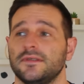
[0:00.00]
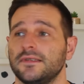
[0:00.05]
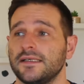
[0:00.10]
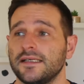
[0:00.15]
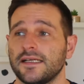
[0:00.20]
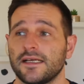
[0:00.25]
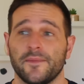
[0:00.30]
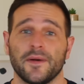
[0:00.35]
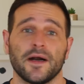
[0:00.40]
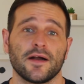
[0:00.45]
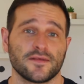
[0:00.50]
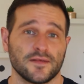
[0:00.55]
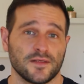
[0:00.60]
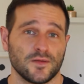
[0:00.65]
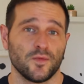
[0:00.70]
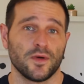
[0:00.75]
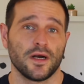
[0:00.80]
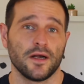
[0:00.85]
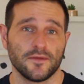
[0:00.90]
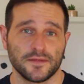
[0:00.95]
in comparison to
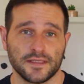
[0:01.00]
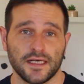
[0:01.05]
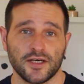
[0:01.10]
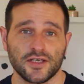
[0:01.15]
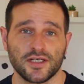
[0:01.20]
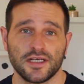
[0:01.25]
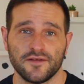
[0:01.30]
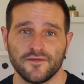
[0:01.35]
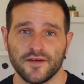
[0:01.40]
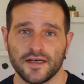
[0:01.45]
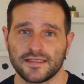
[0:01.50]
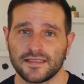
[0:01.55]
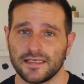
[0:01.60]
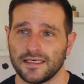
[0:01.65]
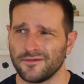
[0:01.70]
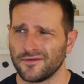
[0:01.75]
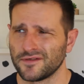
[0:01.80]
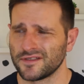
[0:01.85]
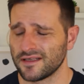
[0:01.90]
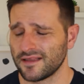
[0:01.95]
what I was actually
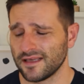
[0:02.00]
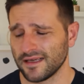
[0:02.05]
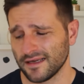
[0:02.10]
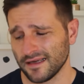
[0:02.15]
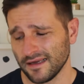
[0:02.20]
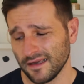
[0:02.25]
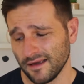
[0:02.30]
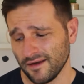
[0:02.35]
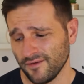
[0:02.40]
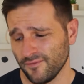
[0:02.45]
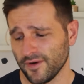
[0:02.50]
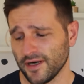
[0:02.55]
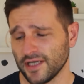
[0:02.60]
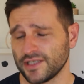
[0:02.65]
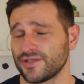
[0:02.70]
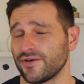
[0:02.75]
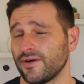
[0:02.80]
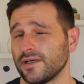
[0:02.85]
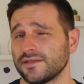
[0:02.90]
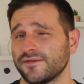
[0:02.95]
investing, which I think when I
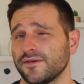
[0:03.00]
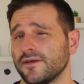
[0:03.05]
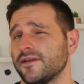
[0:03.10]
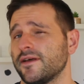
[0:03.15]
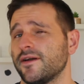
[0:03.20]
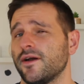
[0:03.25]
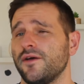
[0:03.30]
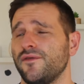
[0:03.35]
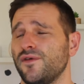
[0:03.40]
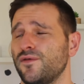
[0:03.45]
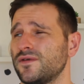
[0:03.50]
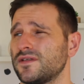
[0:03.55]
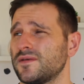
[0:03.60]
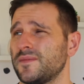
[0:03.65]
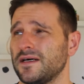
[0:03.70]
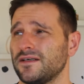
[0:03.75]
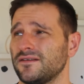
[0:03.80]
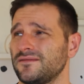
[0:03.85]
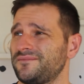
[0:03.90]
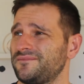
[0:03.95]
transferred that over was
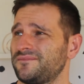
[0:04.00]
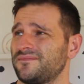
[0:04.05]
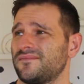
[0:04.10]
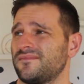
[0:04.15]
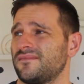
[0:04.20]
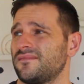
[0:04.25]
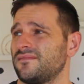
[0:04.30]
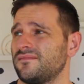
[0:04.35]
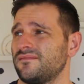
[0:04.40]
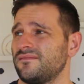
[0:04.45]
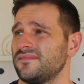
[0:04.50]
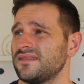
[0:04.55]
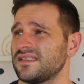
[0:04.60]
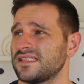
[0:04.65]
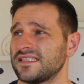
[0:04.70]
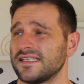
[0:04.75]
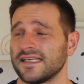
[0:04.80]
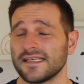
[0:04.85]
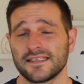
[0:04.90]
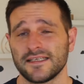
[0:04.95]
about
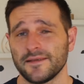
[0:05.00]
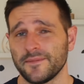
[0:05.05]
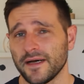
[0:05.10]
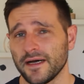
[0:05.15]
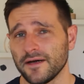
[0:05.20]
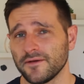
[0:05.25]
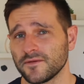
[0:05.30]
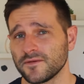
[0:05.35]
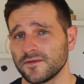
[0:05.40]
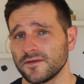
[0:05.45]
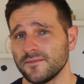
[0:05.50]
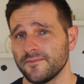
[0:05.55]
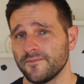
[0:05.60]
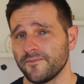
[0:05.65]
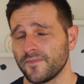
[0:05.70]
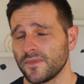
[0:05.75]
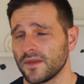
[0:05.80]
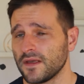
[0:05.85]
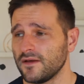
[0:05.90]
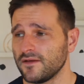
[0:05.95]
£60.
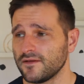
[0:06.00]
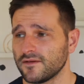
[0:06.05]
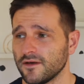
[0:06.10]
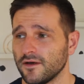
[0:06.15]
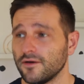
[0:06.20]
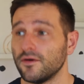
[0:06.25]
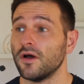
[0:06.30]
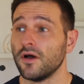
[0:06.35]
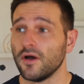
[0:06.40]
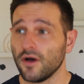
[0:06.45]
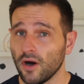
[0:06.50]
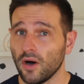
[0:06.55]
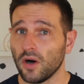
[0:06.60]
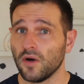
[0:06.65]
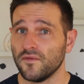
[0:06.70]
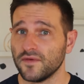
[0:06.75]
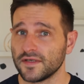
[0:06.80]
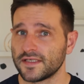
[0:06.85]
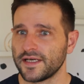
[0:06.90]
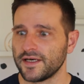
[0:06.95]
So
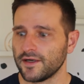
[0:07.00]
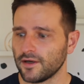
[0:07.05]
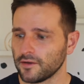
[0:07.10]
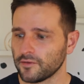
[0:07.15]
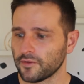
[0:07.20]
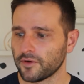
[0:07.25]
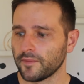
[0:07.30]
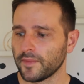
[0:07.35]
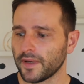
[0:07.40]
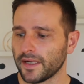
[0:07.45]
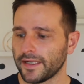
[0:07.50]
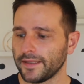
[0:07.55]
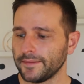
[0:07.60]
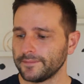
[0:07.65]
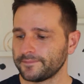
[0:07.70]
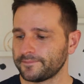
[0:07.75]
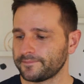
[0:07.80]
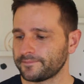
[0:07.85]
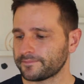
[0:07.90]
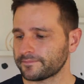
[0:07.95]
obviously not a lot of money,
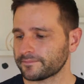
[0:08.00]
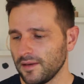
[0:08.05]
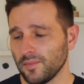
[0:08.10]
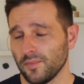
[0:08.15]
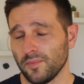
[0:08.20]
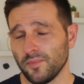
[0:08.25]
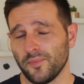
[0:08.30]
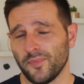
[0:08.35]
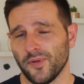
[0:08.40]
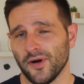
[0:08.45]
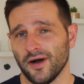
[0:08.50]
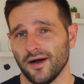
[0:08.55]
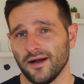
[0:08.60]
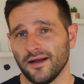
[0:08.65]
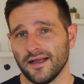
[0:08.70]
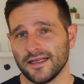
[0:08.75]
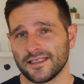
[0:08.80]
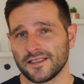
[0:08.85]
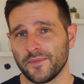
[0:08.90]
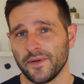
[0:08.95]
but
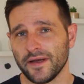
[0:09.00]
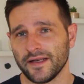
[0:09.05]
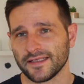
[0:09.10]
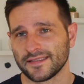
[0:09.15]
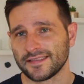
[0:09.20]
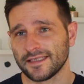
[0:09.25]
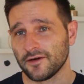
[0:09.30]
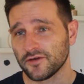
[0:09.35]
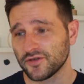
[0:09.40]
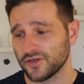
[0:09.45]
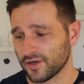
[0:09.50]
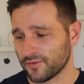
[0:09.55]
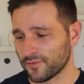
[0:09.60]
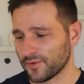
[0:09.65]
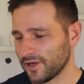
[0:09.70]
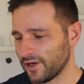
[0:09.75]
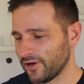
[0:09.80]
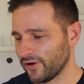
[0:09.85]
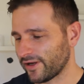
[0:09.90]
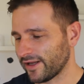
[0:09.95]
it's a bit nostalgic
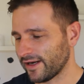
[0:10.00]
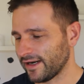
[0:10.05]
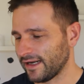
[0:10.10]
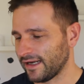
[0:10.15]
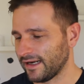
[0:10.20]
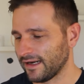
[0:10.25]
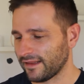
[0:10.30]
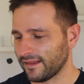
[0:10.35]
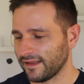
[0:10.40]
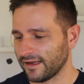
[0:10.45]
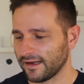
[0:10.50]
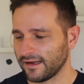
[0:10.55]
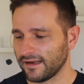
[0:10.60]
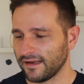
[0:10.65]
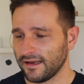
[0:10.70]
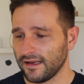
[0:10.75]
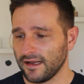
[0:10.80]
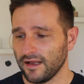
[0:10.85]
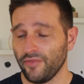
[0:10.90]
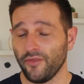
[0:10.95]
when I look at it and I think,
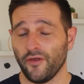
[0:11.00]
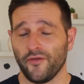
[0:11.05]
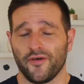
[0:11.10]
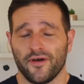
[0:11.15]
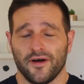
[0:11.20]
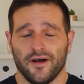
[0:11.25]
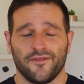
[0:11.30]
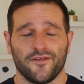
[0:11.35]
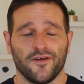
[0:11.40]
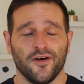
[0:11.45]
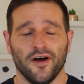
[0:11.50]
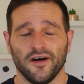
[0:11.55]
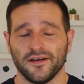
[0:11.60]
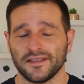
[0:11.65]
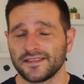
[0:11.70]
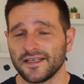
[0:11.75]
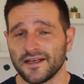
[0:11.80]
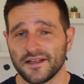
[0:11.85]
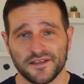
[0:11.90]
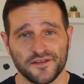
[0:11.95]
not that I've got
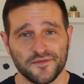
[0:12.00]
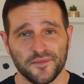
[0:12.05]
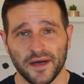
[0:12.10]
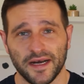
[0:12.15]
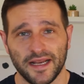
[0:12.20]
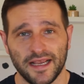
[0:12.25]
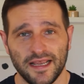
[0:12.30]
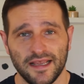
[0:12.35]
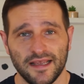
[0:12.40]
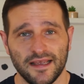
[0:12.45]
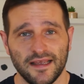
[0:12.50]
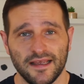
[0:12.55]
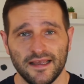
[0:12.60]
tons of money